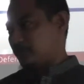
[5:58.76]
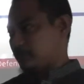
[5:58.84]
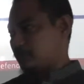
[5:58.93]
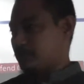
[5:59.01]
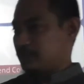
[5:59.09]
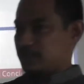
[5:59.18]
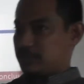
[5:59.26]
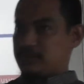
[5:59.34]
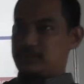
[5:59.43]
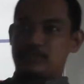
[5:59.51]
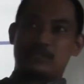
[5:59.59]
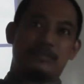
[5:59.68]
conclusion
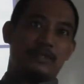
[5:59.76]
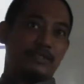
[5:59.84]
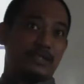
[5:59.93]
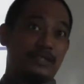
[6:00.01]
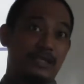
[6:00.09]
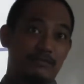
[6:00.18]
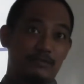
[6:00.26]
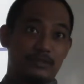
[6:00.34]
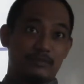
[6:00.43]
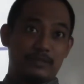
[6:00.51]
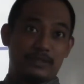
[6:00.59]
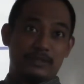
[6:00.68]
is this is better than that, for
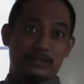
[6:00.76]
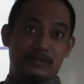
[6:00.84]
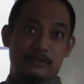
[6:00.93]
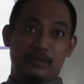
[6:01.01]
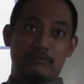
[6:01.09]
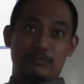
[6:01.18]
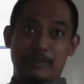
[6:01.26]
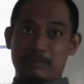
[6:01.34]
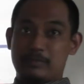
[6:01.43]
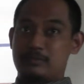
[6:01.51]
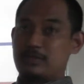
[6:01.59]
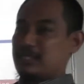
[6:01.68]
example, right? You have to be
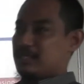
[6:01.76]
able to.